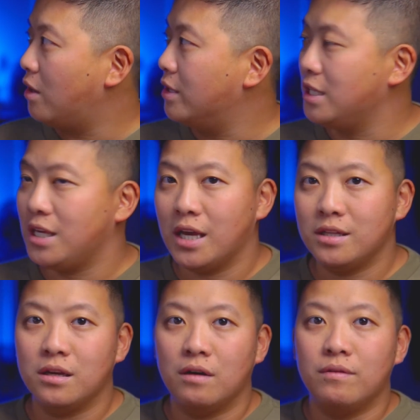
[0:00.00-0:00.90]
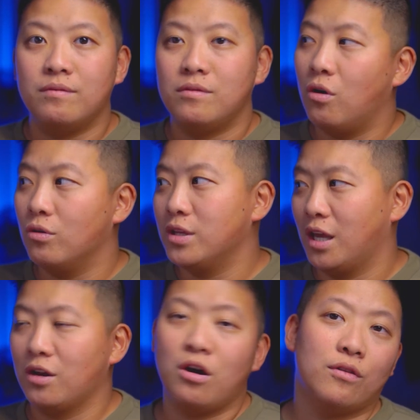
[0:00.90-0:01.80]
on the end of and holding
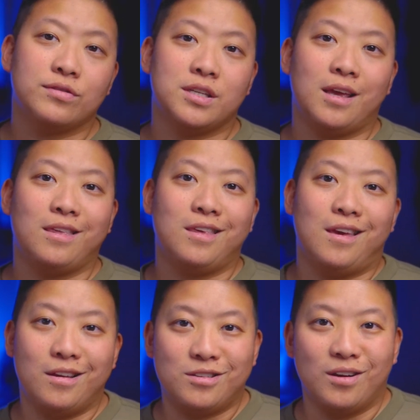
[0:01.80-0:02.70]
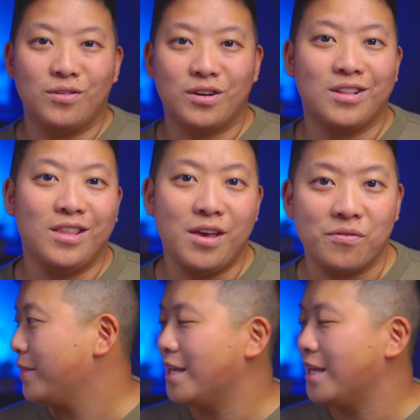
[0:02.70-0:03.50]
it off, say, the edge of a cliff.